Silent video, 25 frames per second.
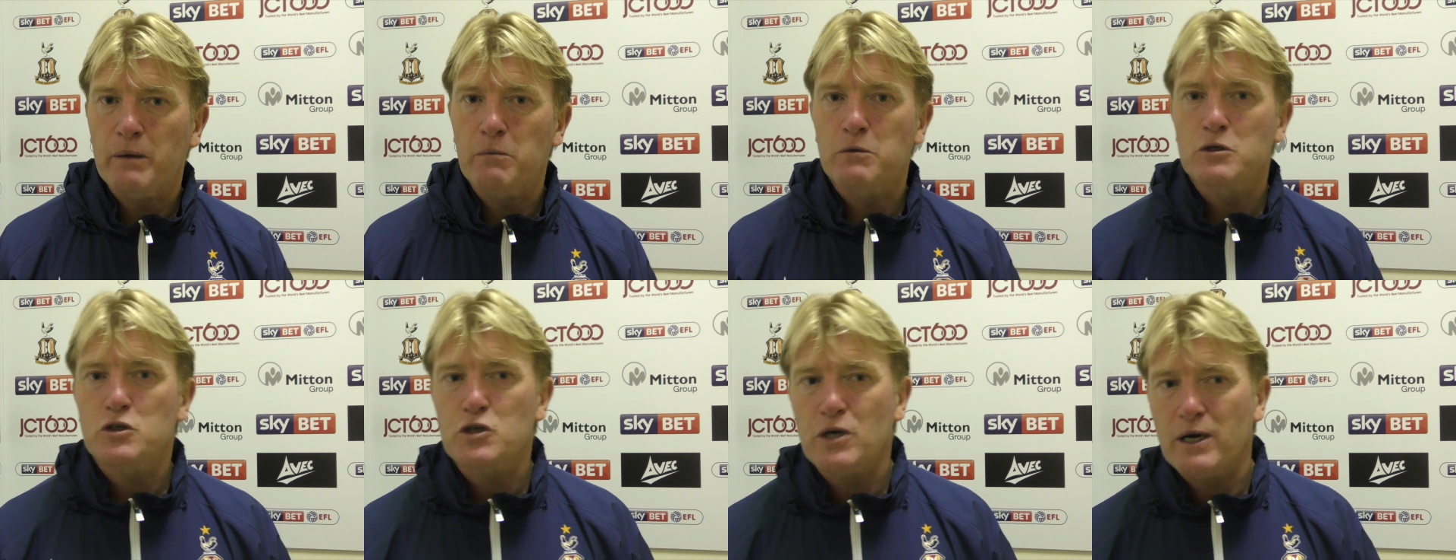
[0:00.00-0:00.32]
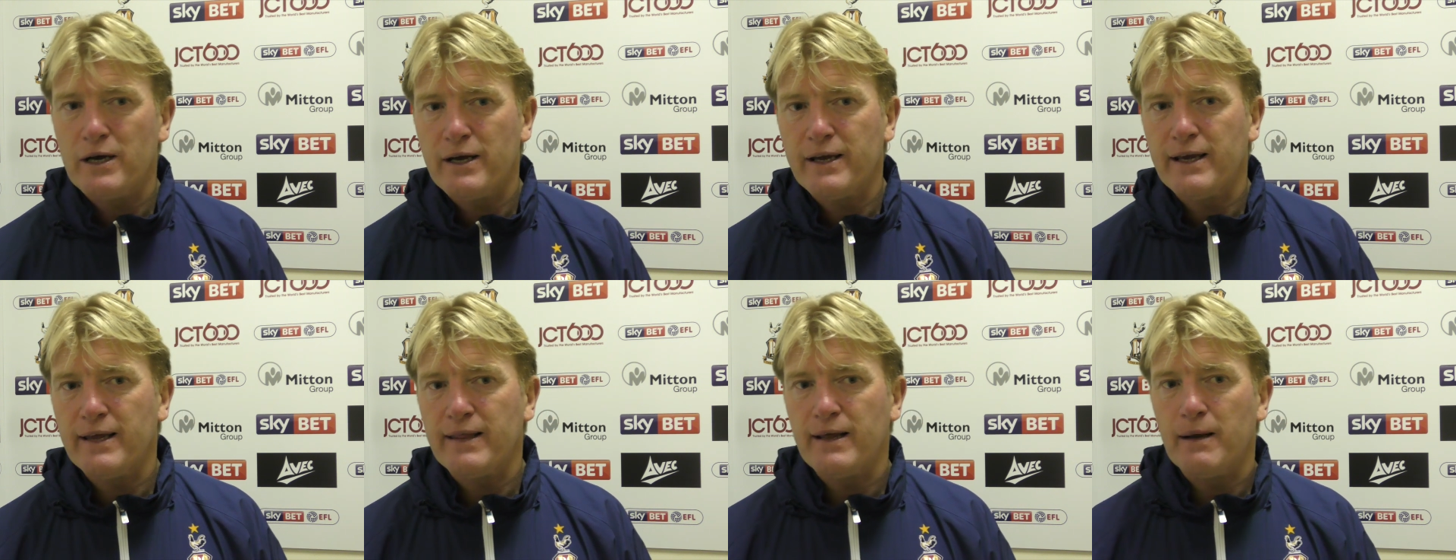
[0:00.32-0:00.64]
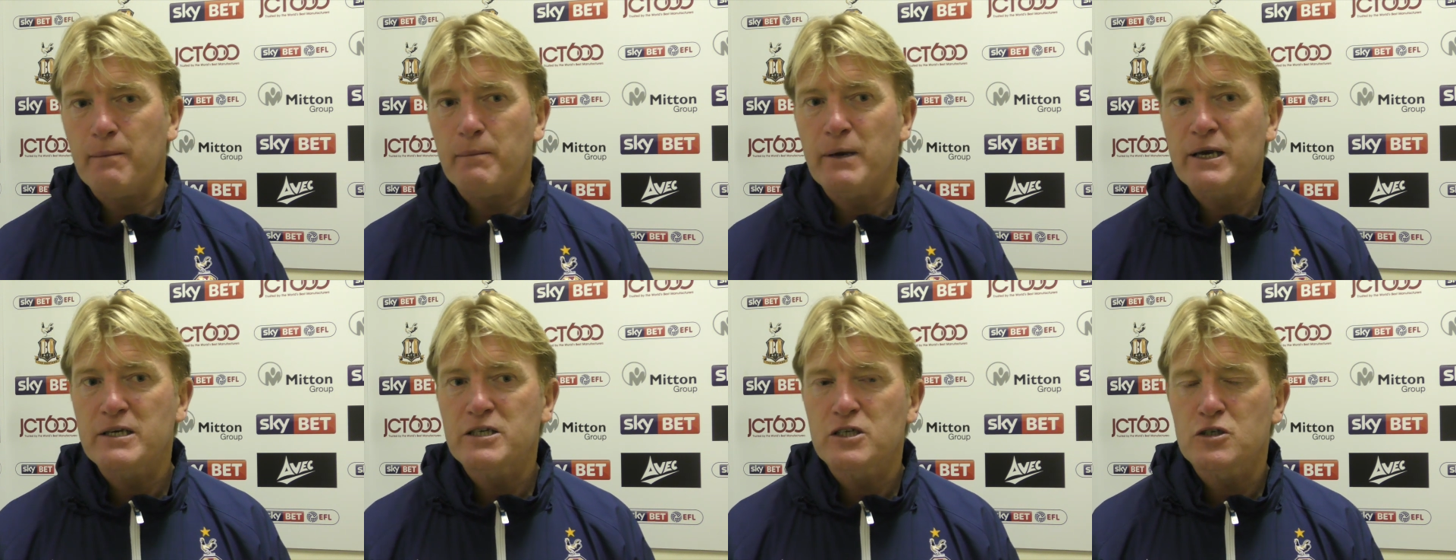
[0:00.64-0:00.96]
And we're trying to get
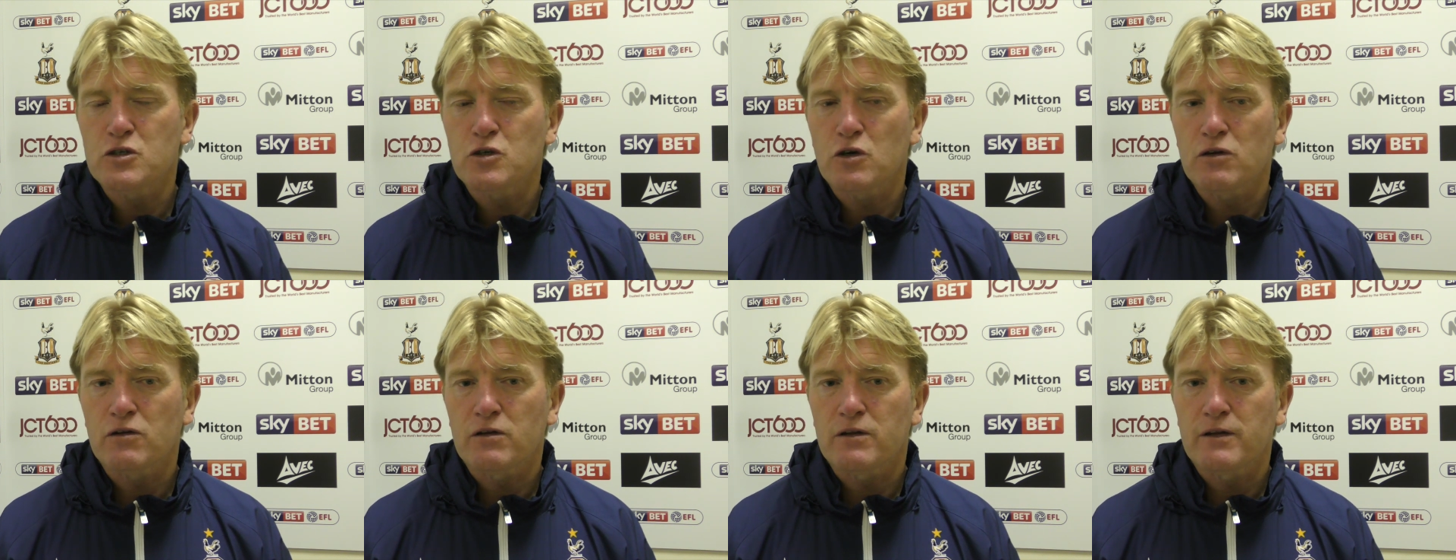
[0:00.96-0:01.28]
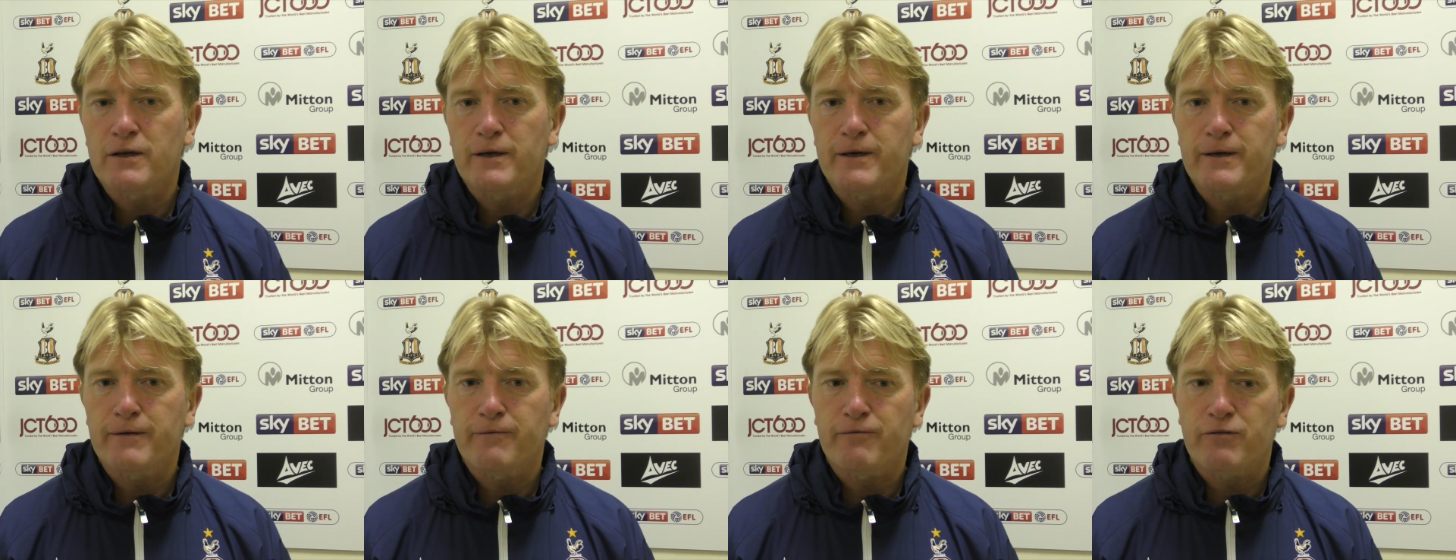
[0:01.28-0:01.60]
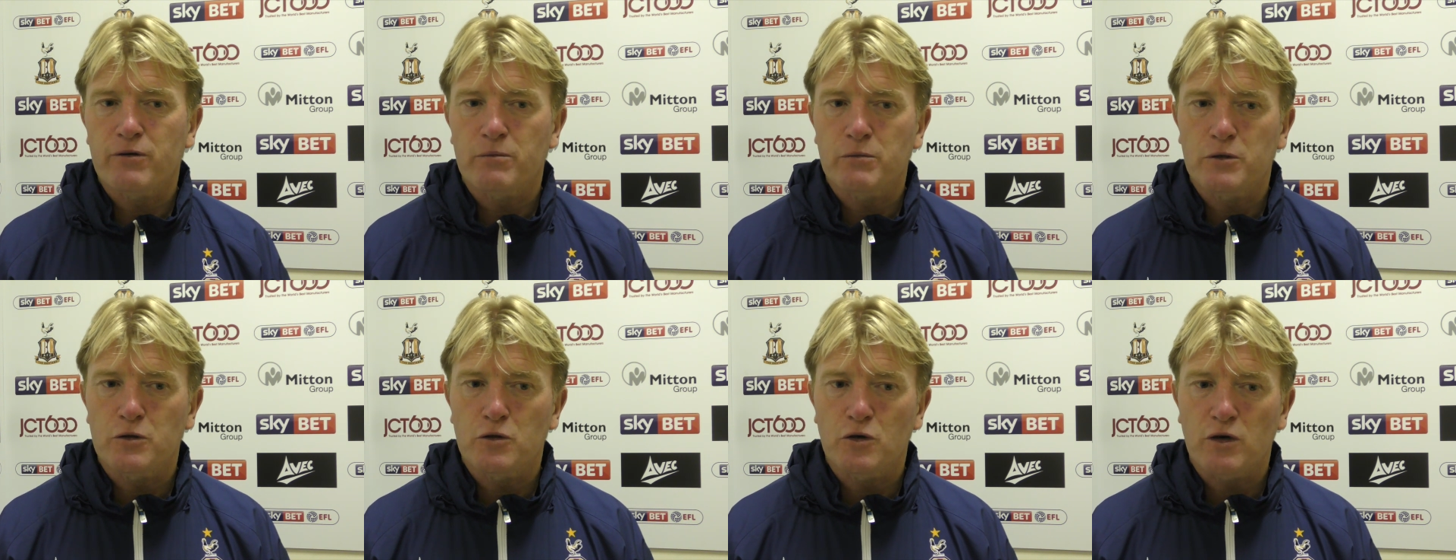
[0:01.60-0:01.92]
that message on
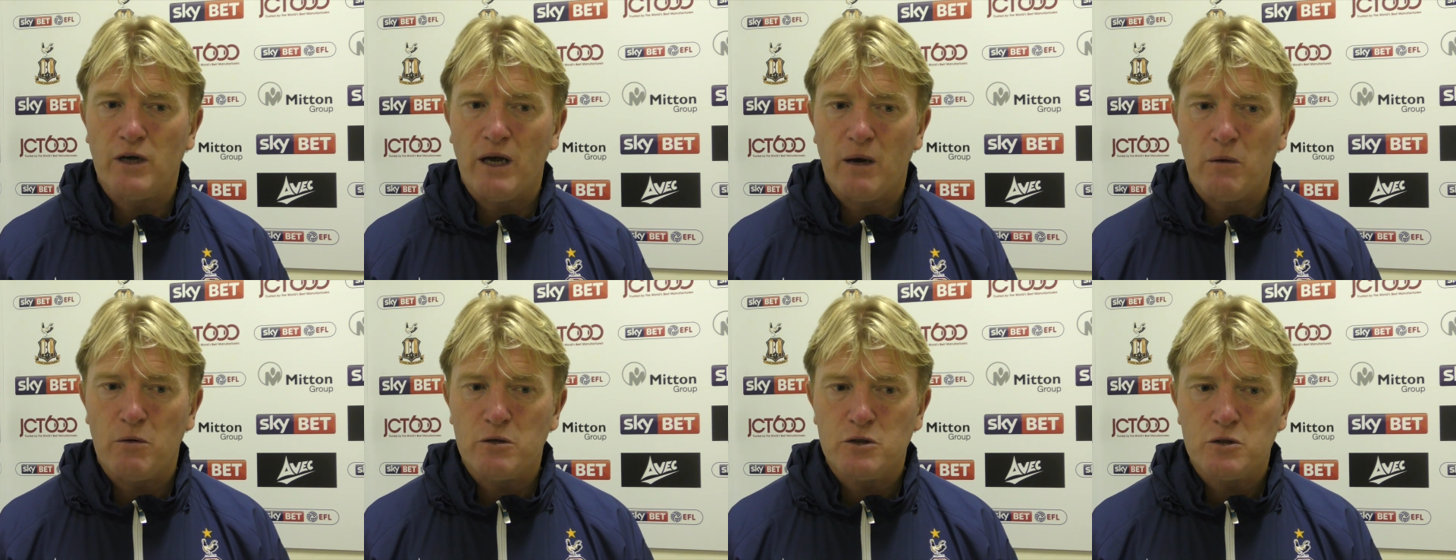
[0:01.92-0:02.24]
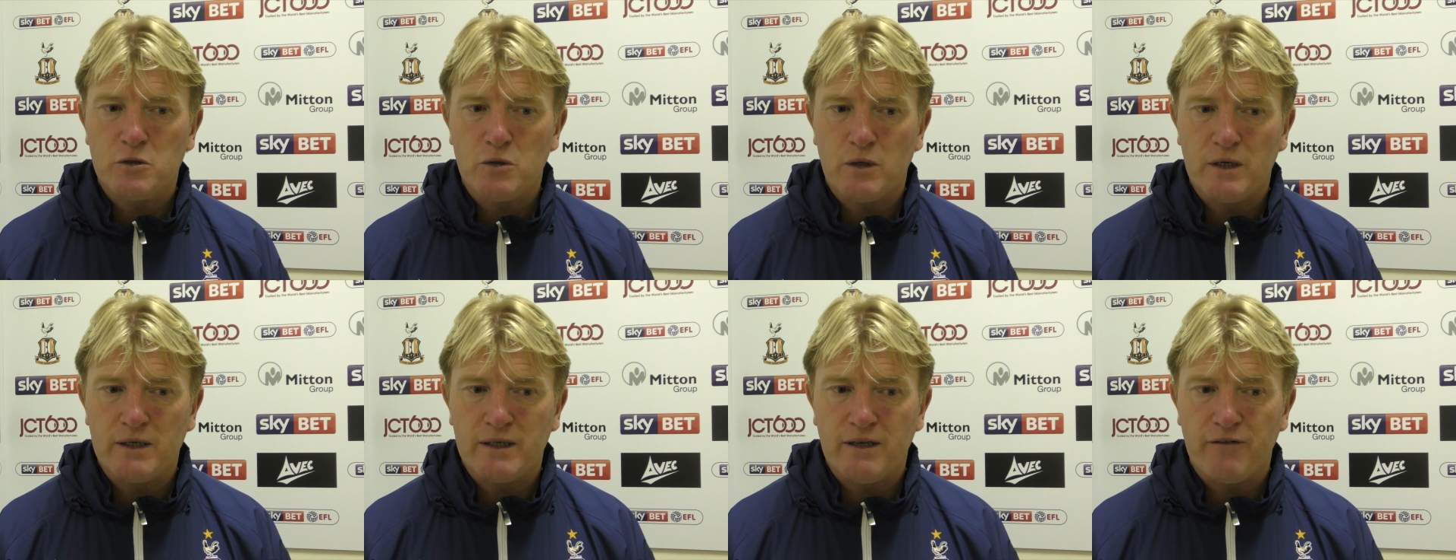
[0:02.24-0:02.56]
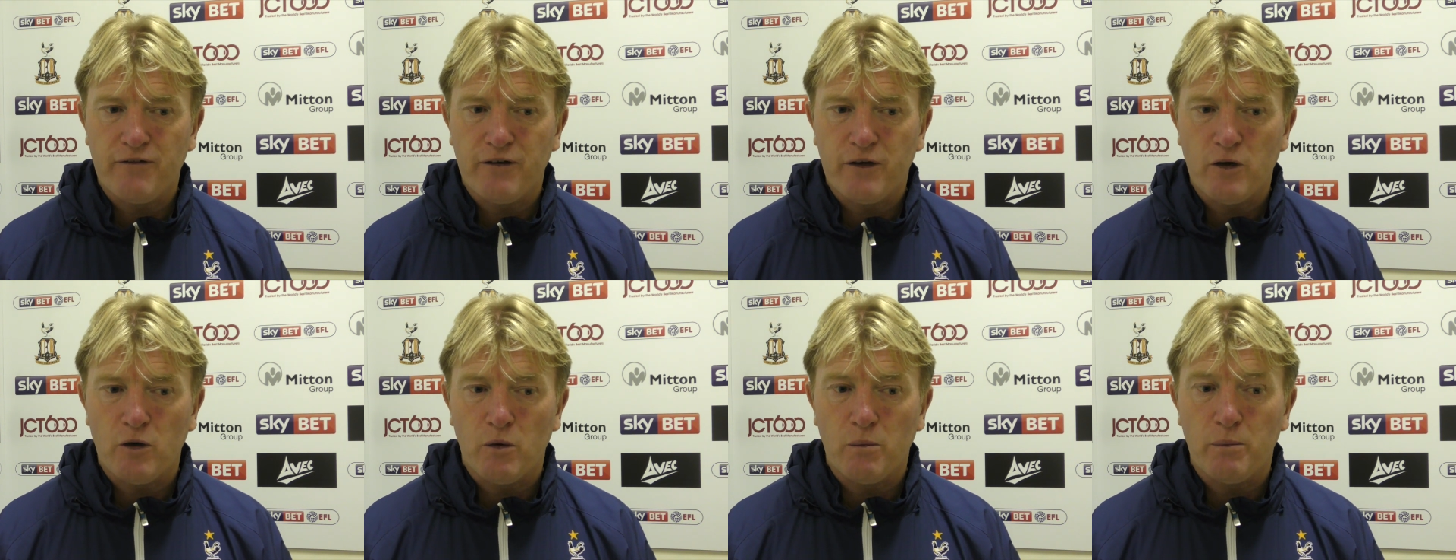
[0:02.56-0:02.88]
from the dugout, which is quite
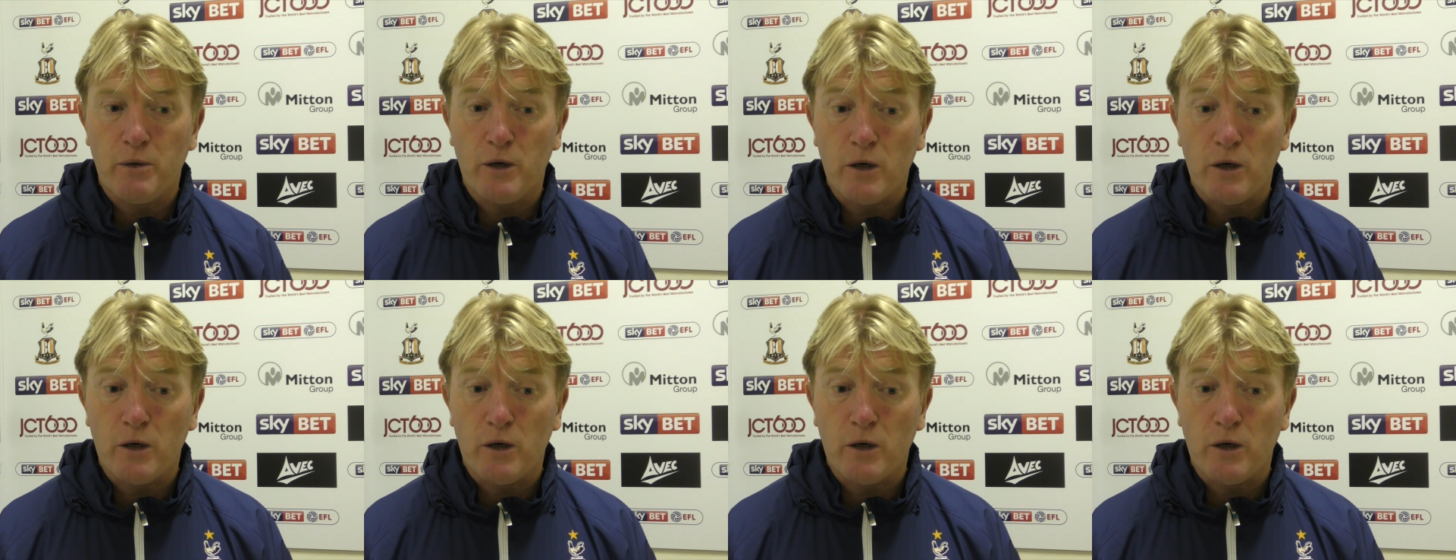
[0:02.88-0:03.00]
difficult.